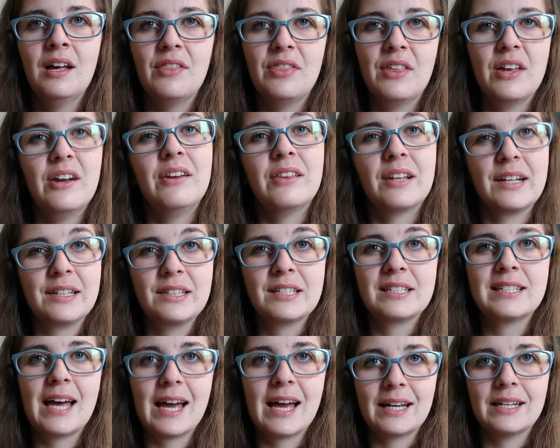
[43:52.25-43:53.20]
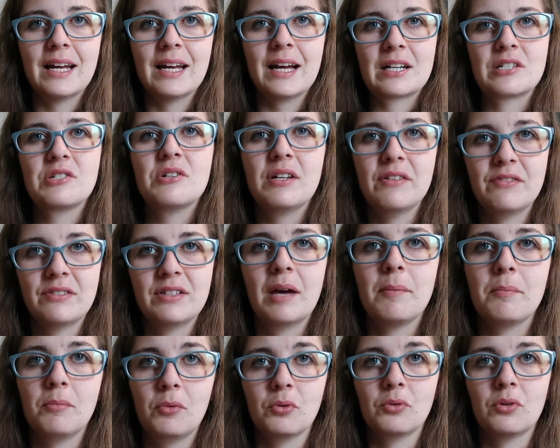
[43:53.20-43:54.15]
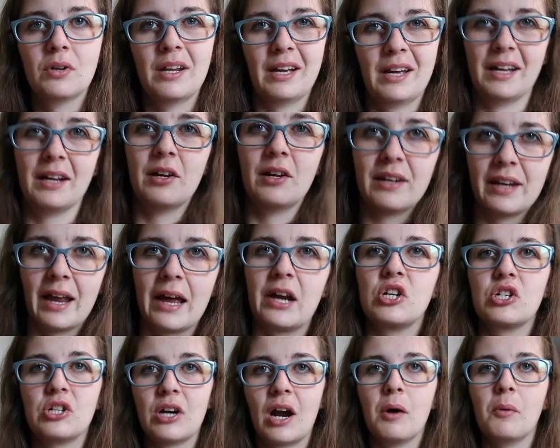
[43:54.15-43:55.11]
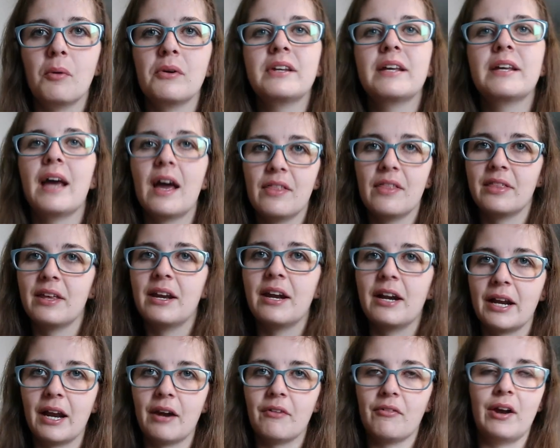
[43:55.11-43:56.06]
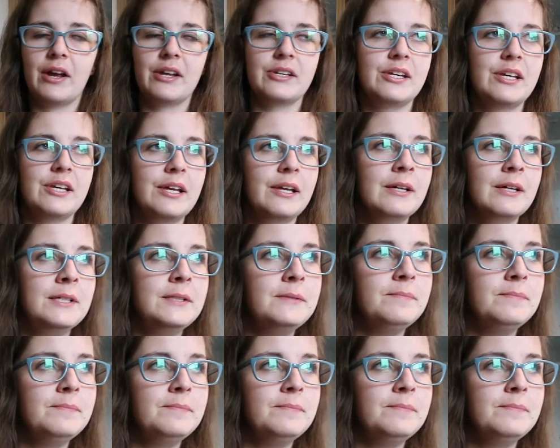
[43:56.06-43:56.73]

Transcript: they're in like the second act, so it gives them more like an extra hour to get there and get ready.